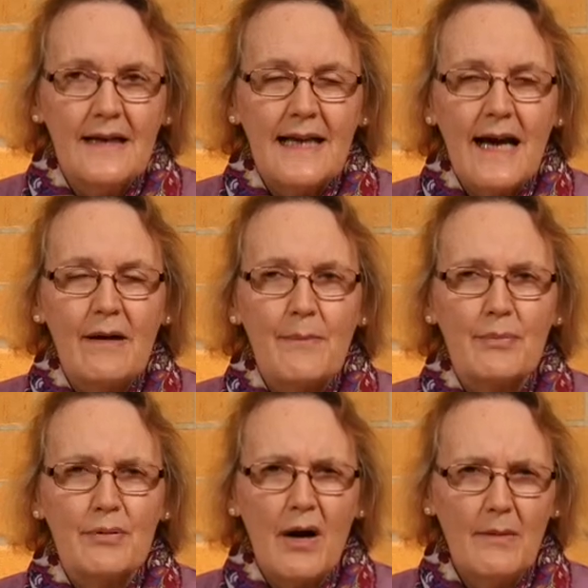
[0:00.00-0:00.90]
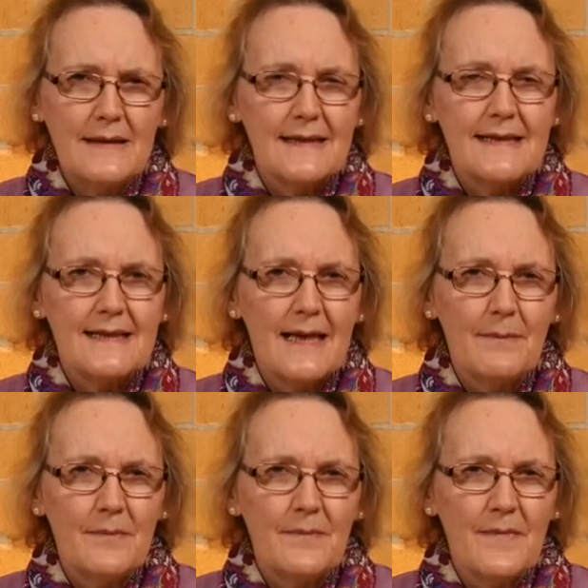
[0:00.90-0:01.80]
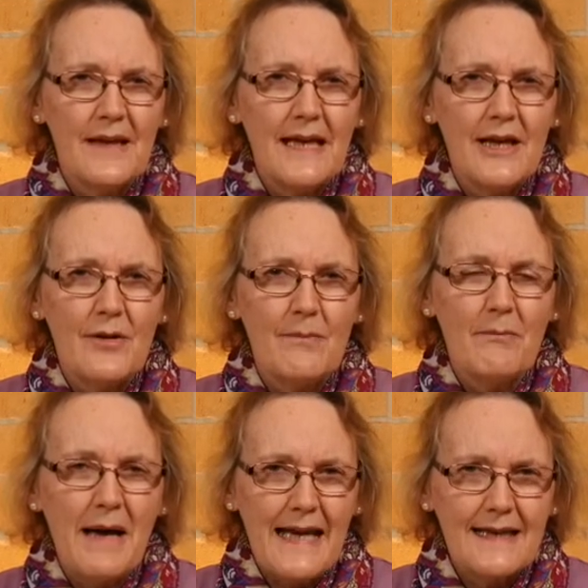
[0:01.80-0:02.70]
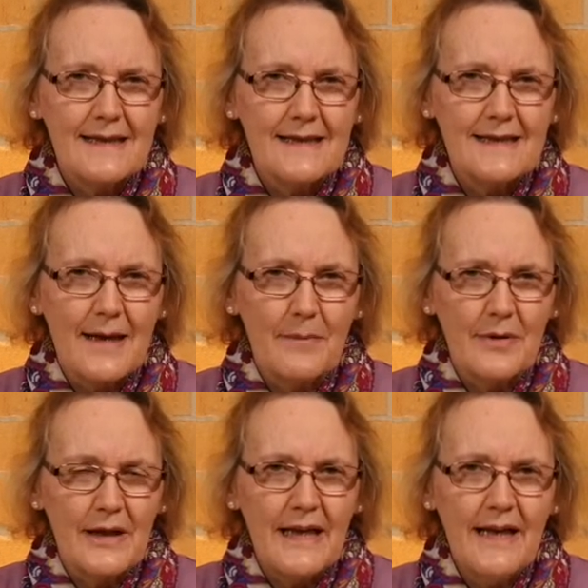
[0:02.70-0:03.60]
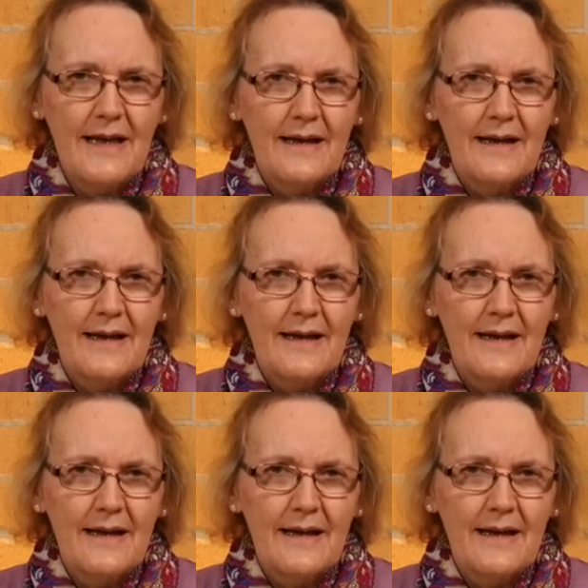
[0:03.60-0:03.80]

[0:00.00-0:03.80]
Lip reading: Now, a promise is something you make to somebody